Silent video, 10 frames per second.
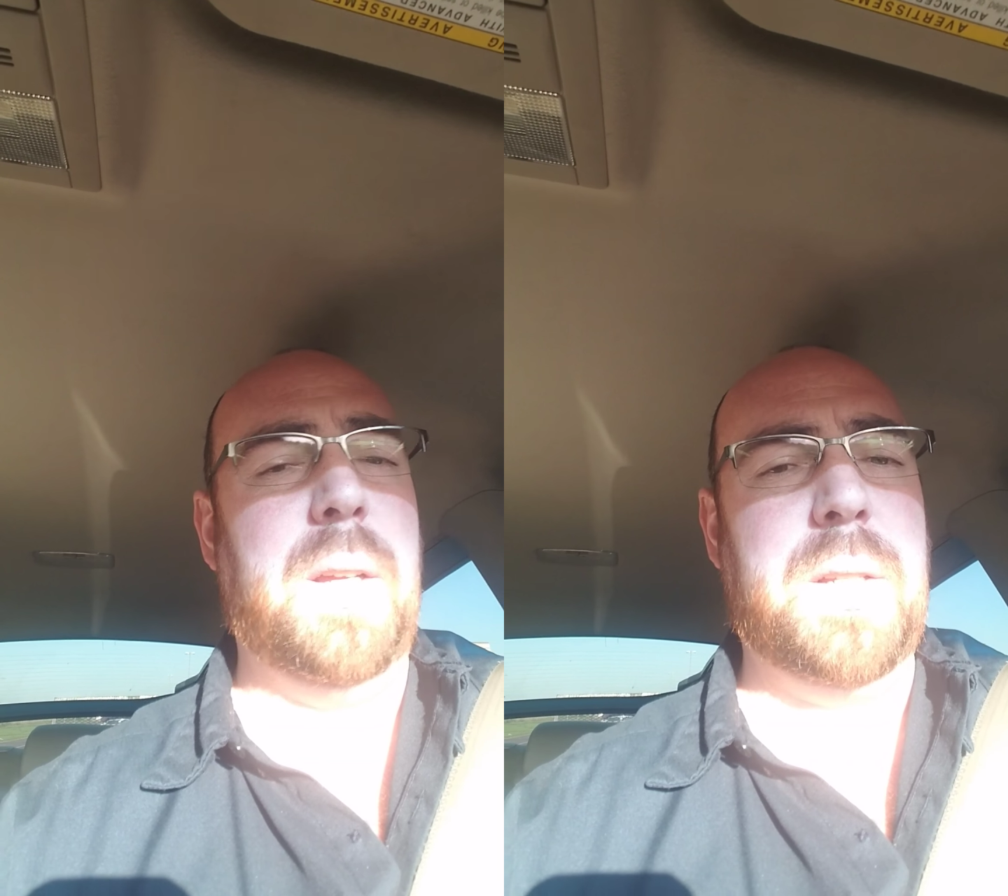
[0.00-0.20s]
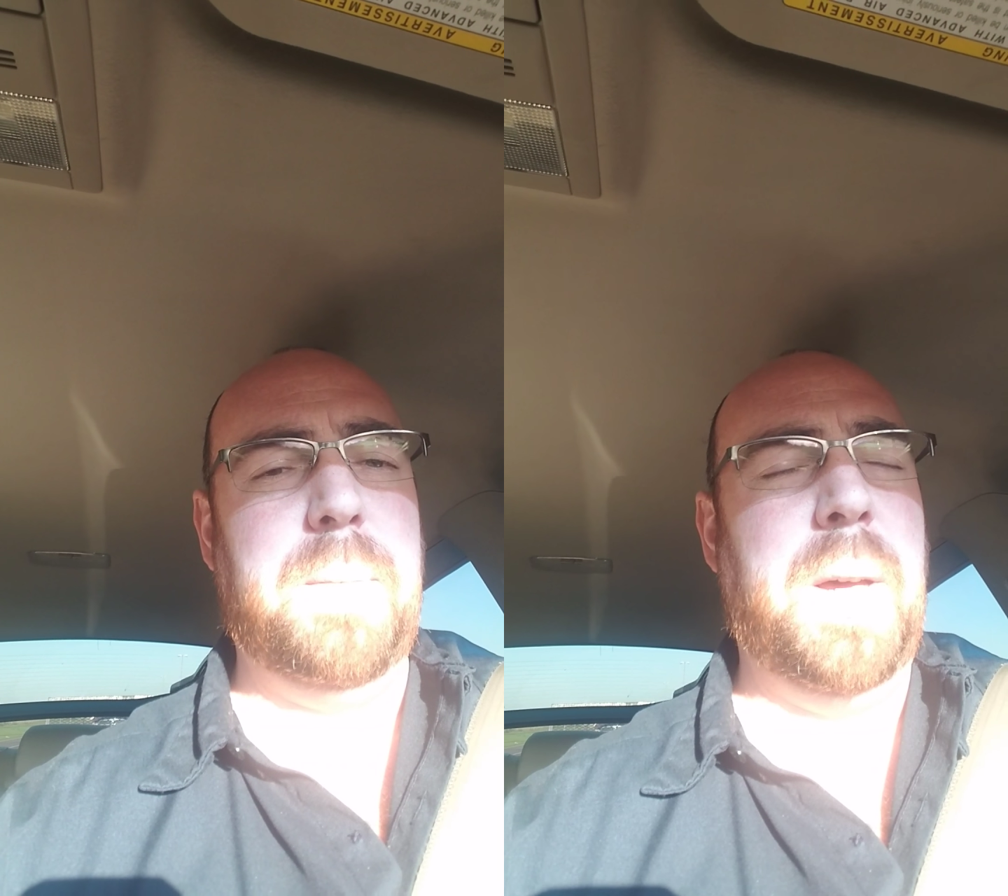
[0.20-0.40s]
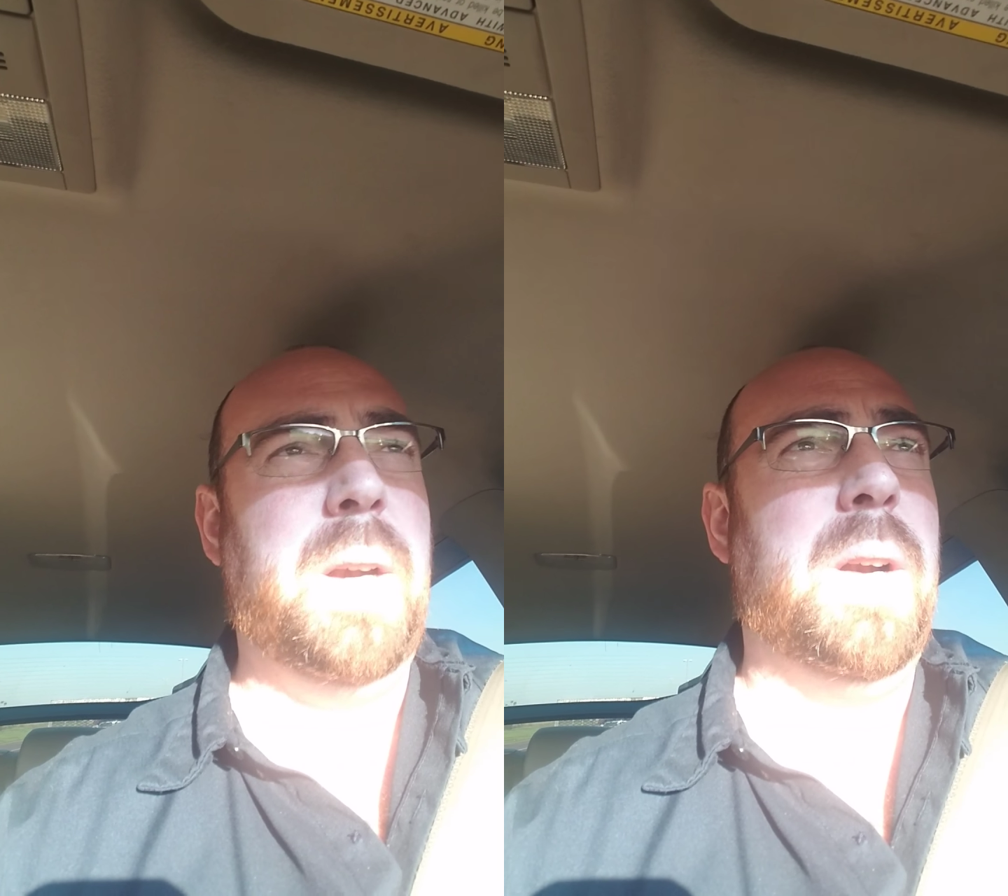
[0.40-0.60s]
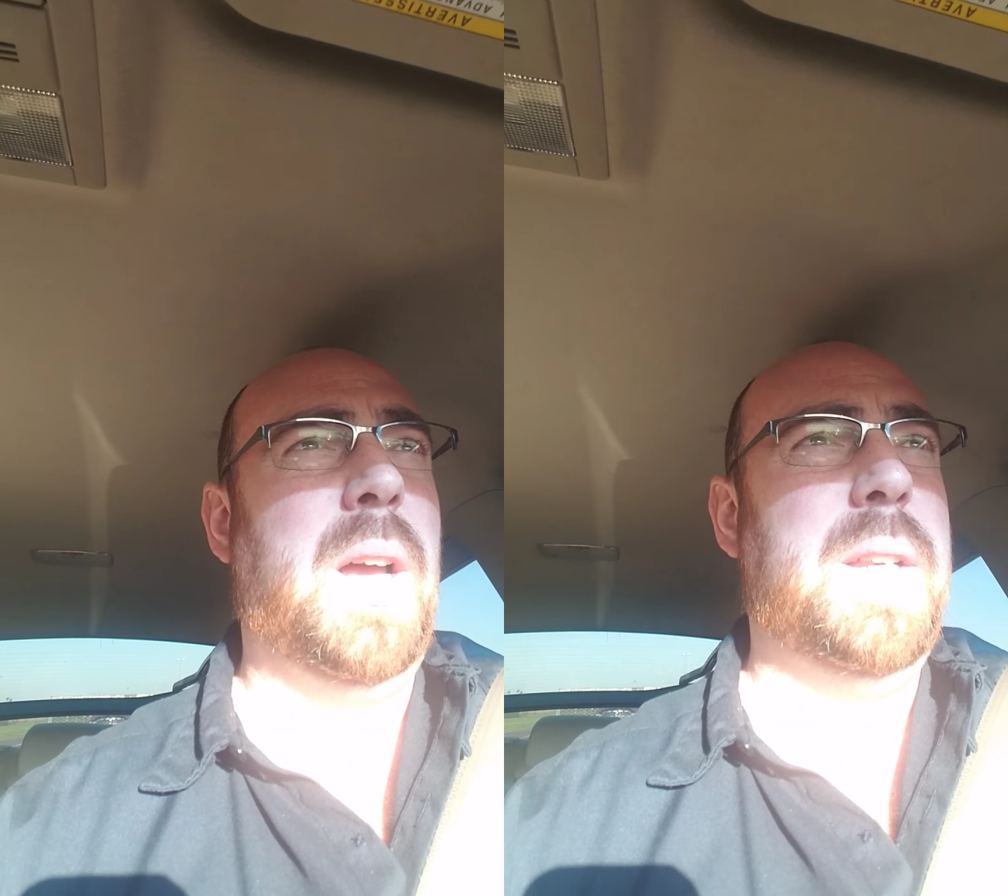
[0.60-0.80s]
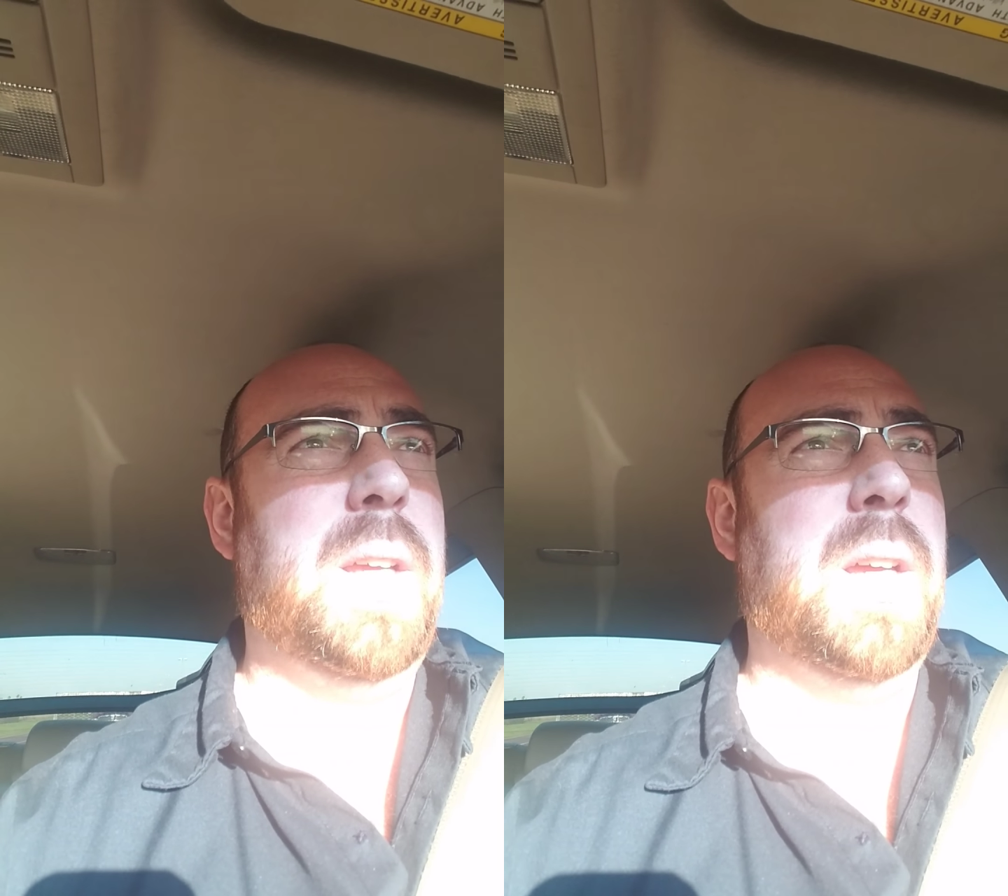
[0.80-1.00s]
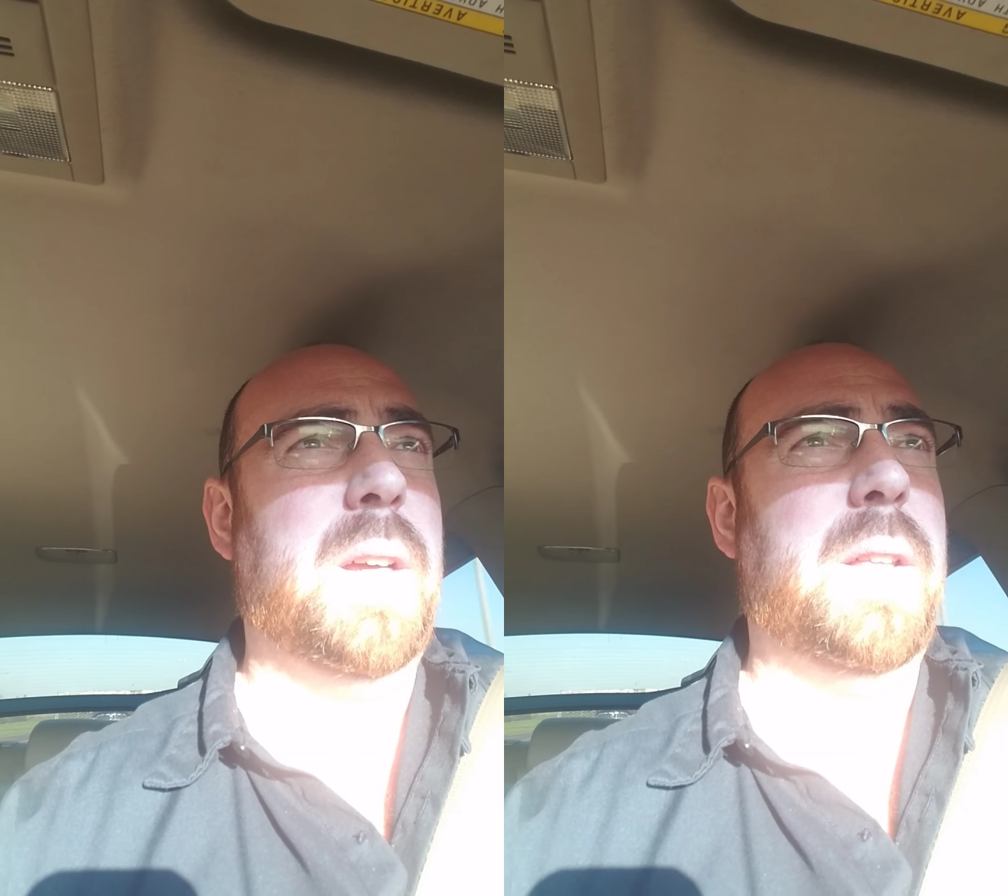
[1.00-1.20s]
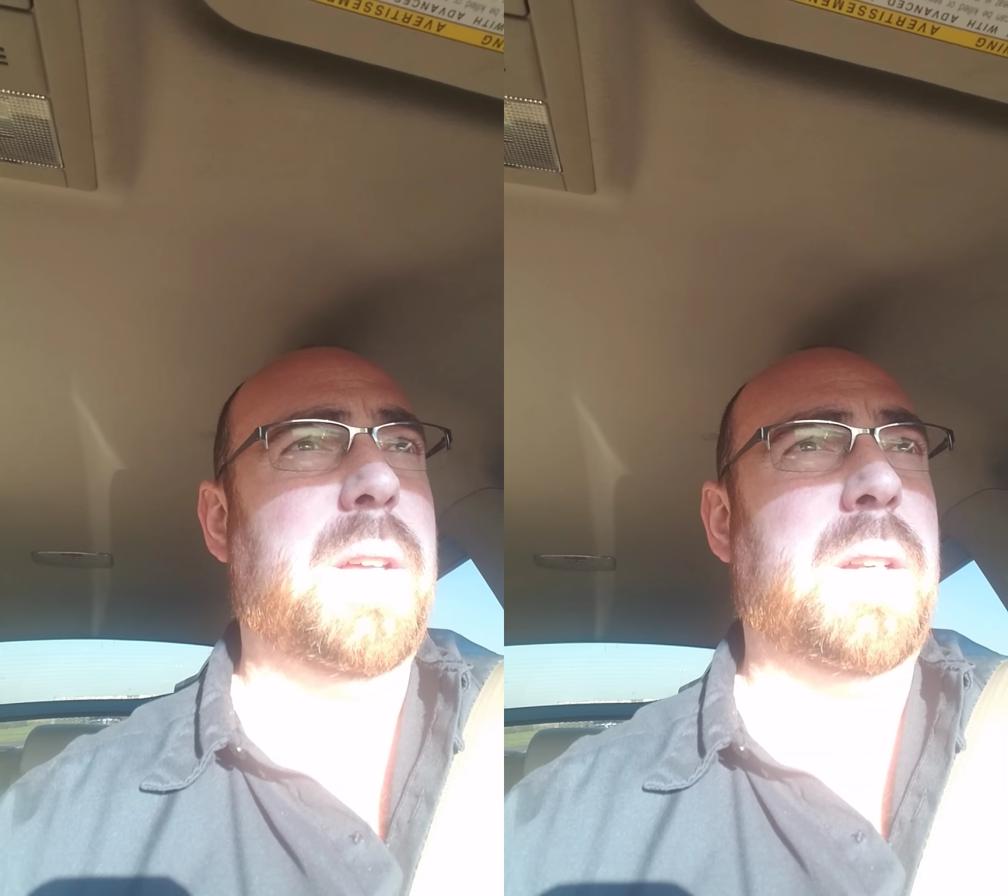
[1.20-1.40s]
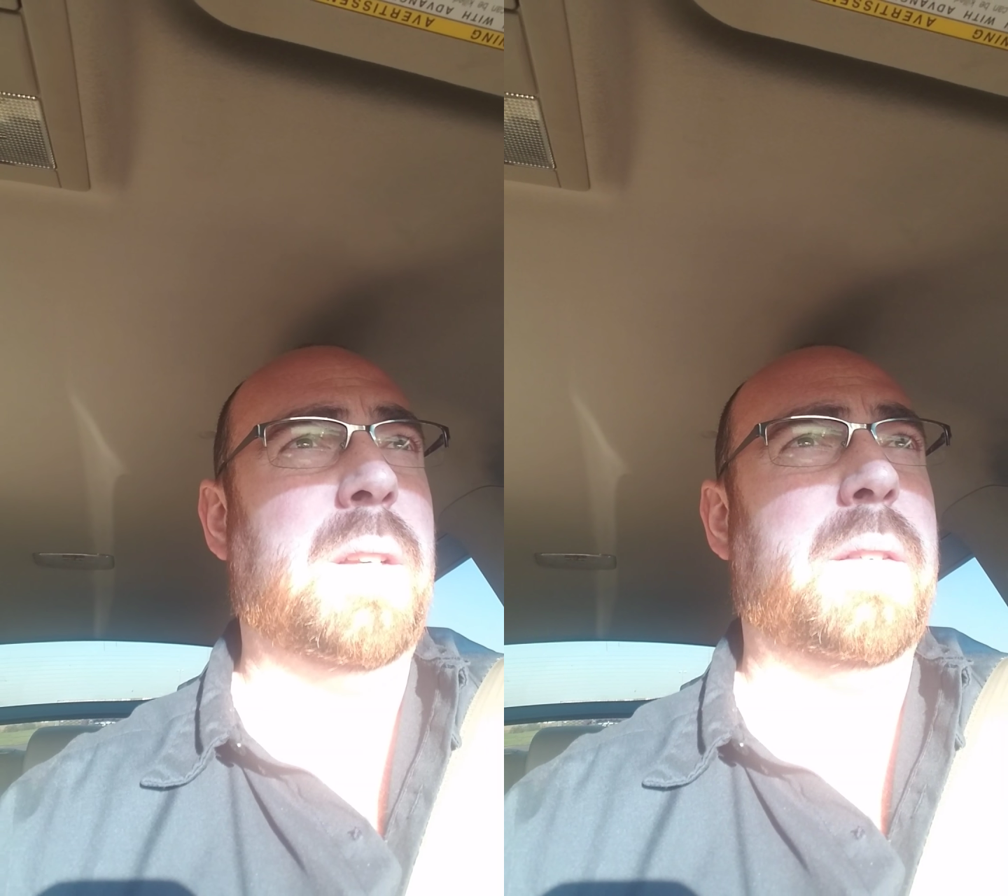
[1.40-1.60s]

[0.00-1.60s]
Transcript: is a better idea than